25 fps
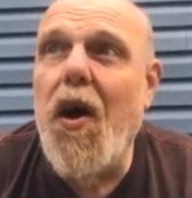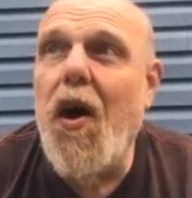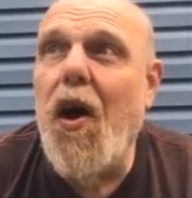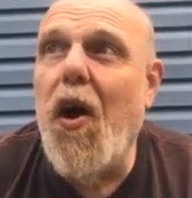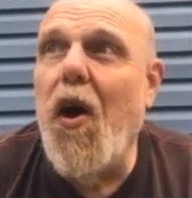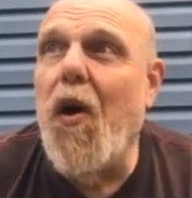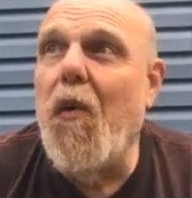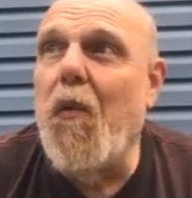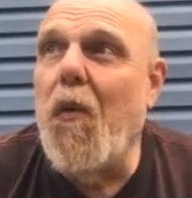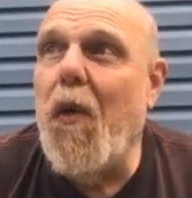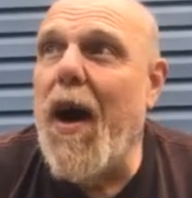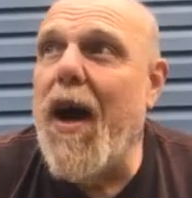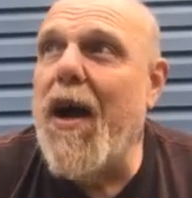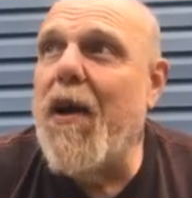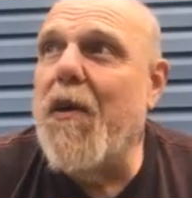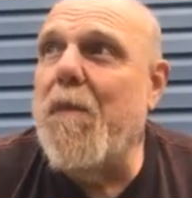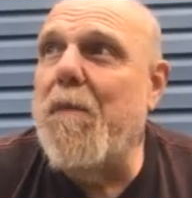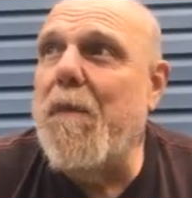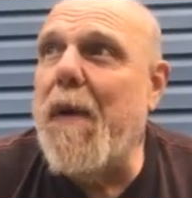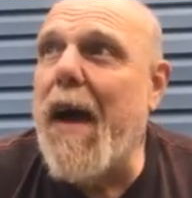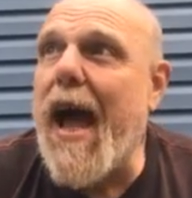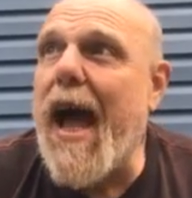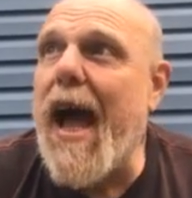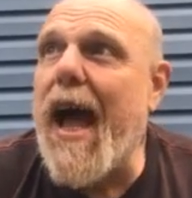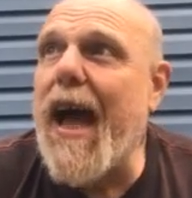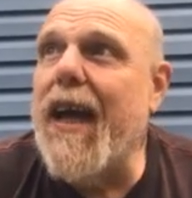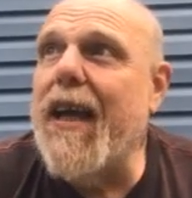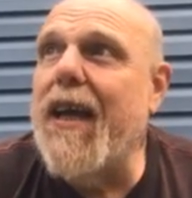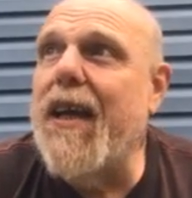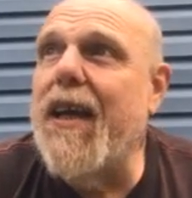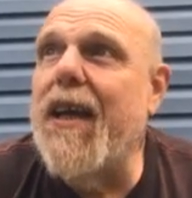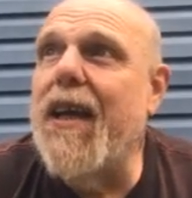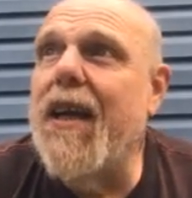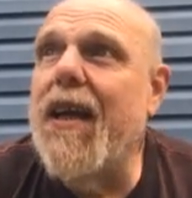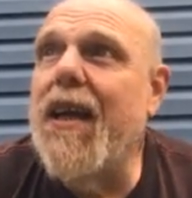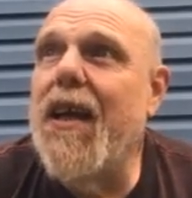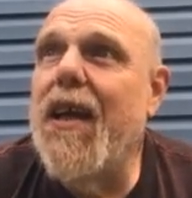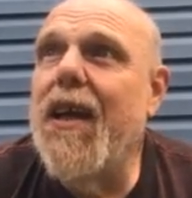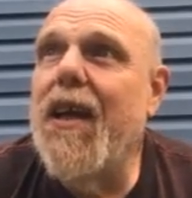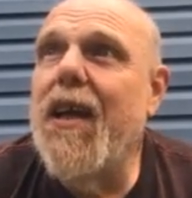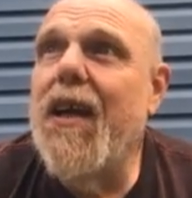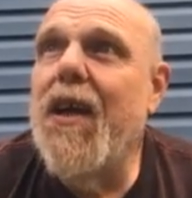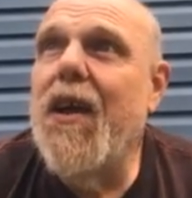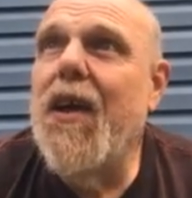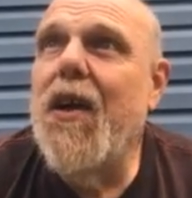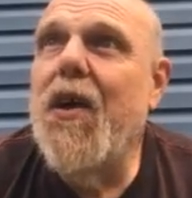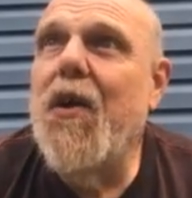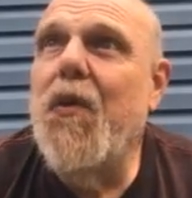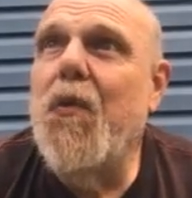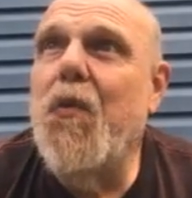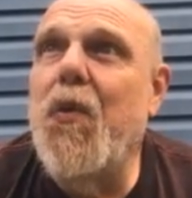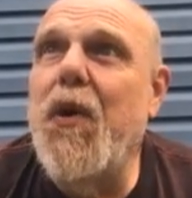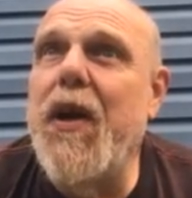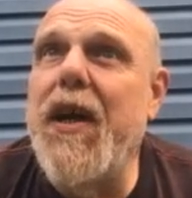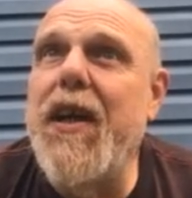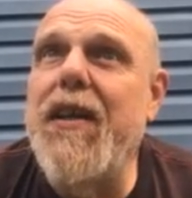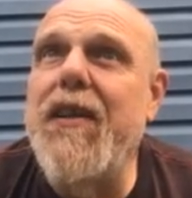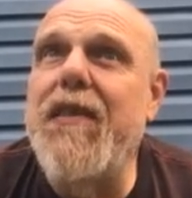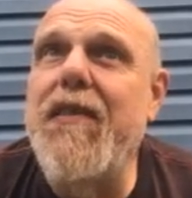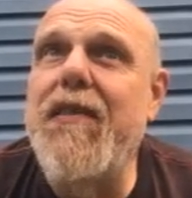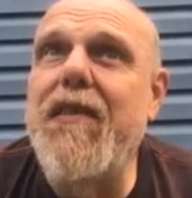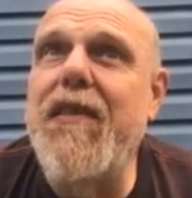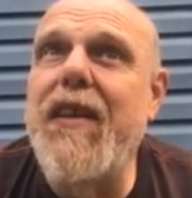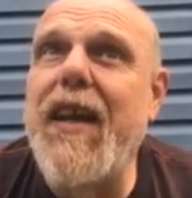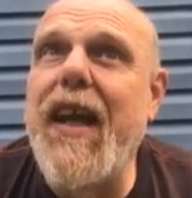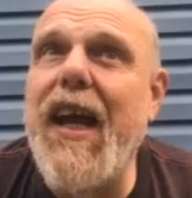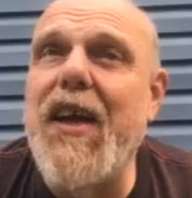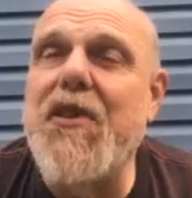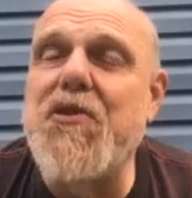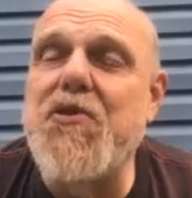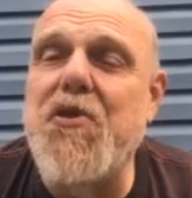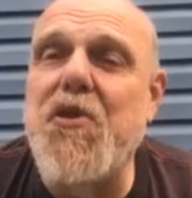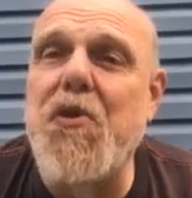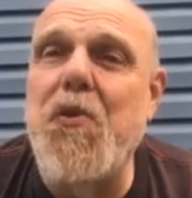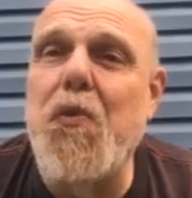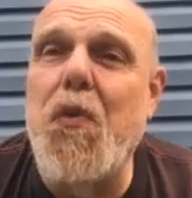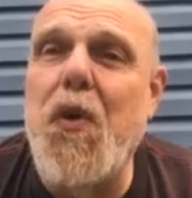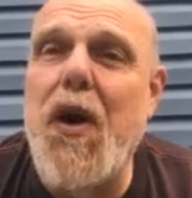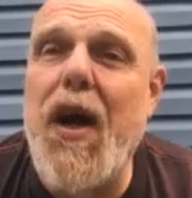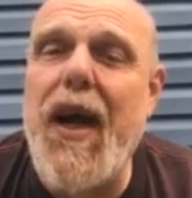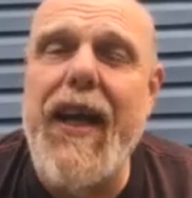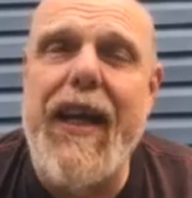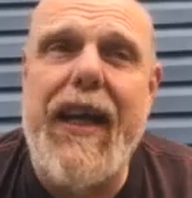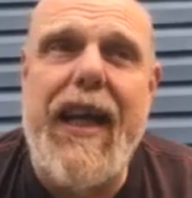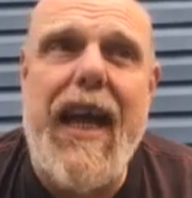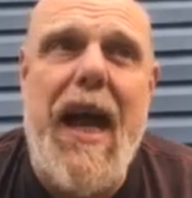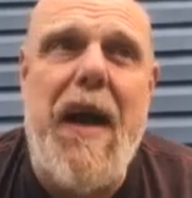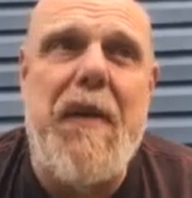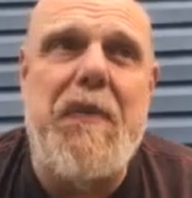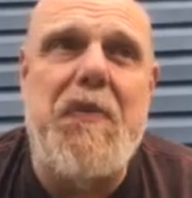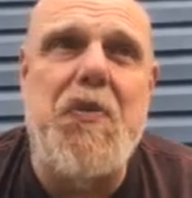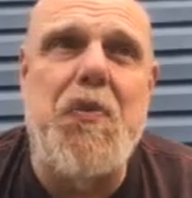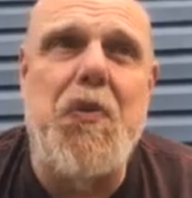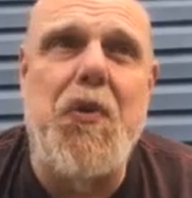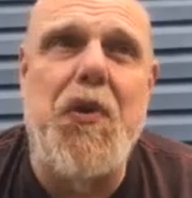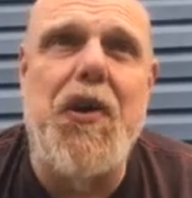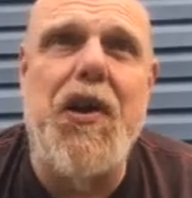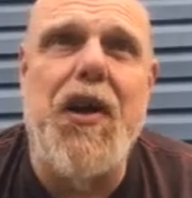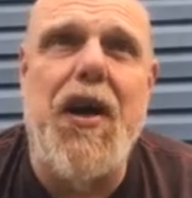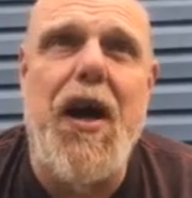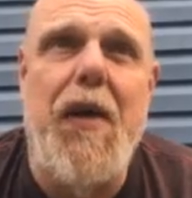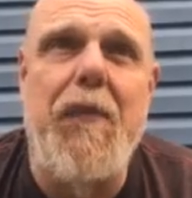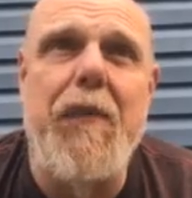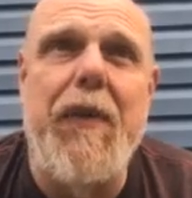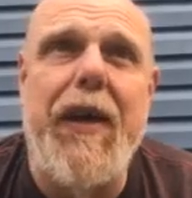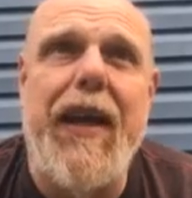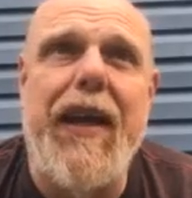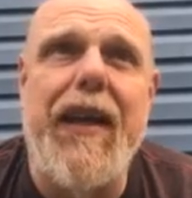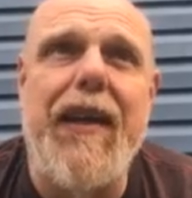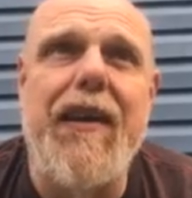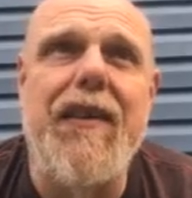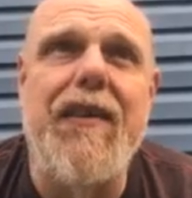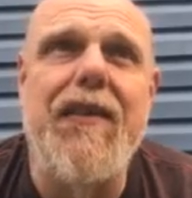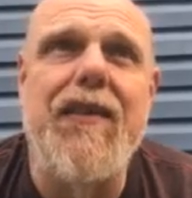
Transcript: A while back, when extra wide gaps were becoming